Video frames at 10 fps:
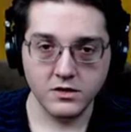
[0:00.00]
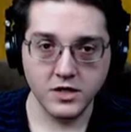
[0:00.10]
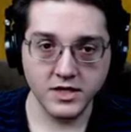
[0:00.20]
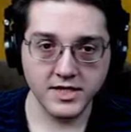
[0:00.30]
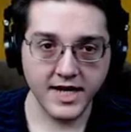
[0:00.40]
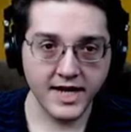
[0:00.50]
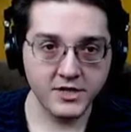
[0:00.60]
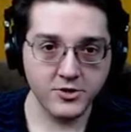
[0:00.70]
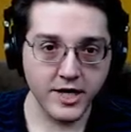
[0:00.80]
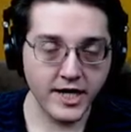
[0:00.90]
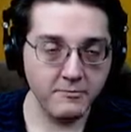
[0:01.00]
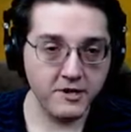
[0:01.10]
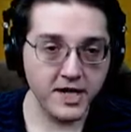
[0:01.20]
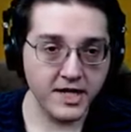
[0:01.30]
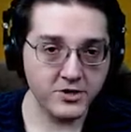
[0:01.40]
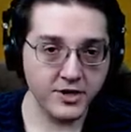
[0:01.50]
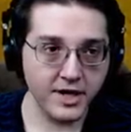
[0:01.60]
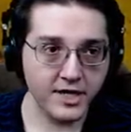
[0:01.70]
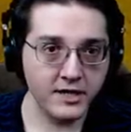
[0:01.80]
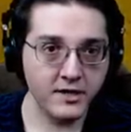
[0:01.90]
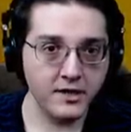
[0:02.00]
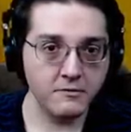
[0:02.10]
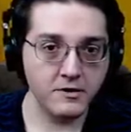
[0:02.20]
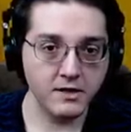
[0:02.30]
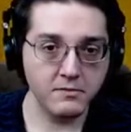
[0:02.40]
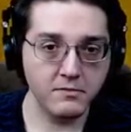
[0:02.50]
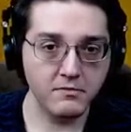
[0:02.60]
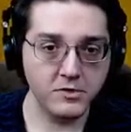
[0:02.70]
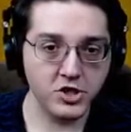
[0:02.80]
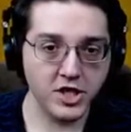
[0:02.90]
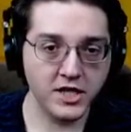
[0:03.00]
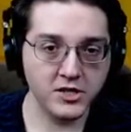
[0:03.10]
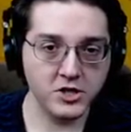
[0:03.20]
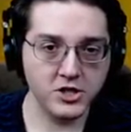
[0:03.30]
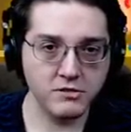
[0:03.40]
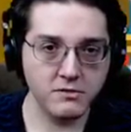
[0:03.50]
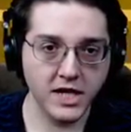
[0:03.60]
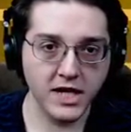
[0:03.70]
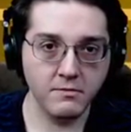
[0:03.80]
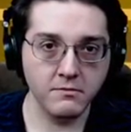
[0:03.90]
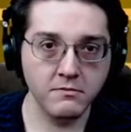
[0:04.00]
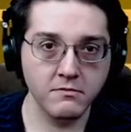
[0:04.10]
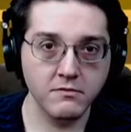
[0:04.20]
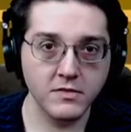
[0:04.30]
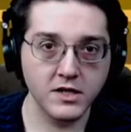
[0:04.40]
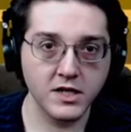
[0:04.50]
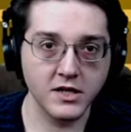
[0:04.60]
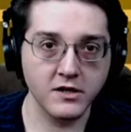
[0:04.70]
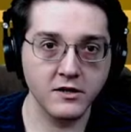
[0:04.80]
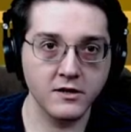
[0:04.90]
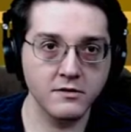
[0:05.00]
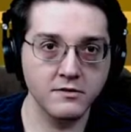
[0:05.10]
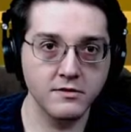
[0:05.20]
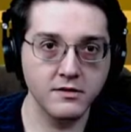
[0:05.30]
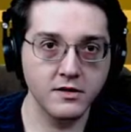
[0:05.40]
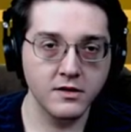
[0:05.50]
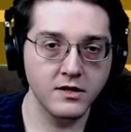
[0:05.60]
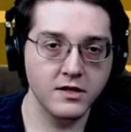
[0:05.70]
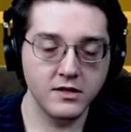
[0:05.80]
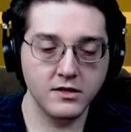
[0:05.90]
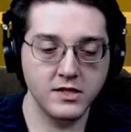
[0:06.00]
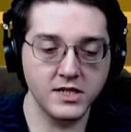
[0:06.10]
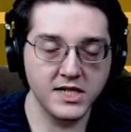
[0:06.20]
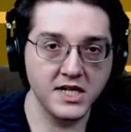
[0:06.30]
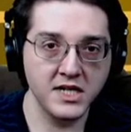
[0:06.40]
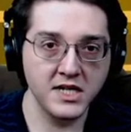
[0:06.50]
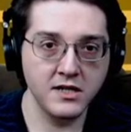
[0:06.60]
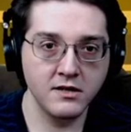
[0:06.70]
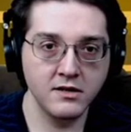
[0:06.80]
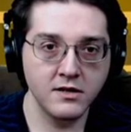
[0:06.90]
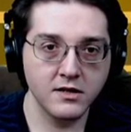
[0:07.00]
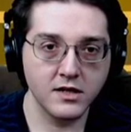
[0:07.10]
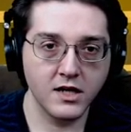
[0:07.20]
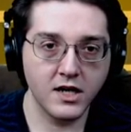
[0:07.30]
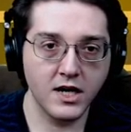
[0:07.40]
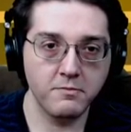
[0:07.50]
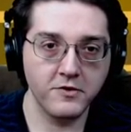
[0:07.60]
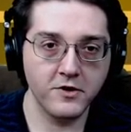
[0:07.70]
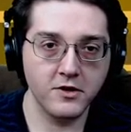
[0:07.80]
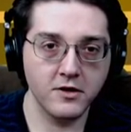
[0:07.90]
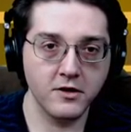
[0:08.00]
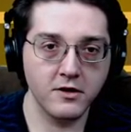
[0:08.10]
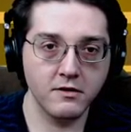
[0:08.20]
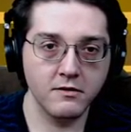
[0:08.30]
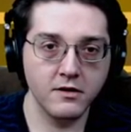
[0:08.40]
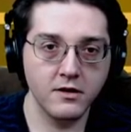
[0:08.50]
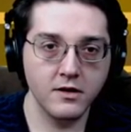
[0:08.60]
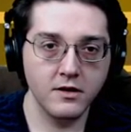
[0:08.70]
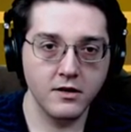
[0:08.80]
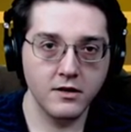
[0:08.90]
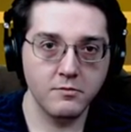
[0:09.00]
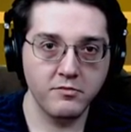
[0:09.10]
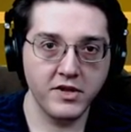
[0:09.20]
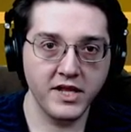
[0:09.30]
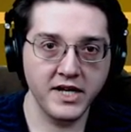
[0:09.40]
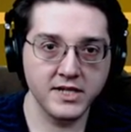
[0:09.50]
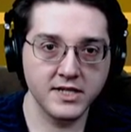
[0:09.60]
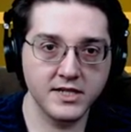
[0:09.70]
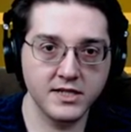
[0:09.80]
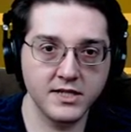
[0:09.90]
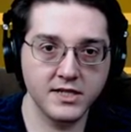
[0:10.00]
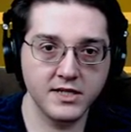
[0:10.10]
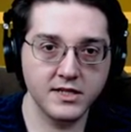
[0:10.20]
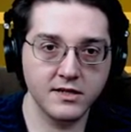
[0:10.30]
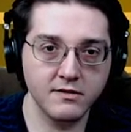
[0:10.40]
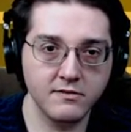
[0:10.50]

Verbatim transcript: Just add train. I'm gonna add train. I'm gonna change name here. D copper plates.